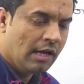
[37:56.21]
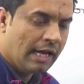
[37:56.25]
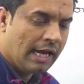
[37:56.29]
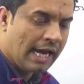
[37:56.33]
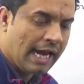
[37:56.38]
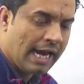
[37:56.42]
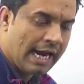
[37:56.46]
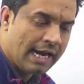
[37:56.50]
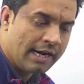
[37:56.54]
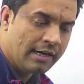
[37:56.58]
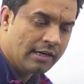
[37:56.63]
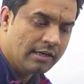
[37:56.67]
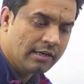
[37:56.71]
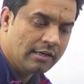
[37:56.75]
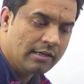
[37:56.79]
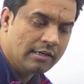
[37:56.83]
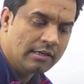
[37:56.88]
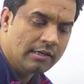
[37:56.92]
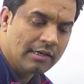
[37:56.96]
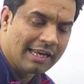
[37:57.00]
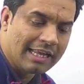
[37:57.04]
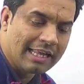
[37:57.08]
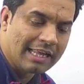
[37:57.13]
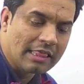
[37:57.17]
and
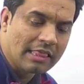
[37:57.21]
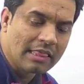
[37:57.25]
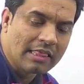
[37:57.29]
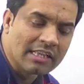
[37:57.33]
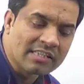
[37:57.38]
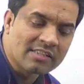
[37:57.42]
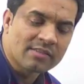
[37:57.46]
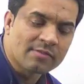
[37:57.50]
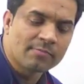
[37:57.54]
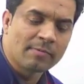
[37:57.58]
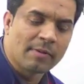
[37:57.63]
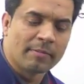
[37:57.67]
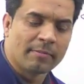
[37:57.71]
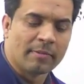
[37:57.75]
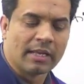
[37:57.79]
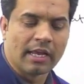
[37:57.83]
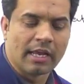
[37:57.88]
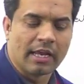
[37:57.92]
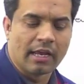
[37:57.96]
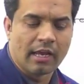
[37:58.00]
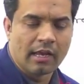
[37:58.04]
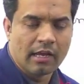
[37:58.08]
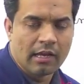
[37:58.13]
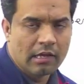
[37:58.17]
in this
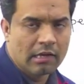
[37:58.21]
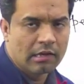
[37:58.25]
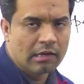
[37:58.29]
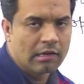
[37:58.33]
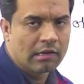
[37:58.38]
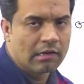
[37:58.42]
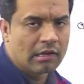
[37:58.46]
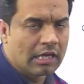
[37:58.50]
memory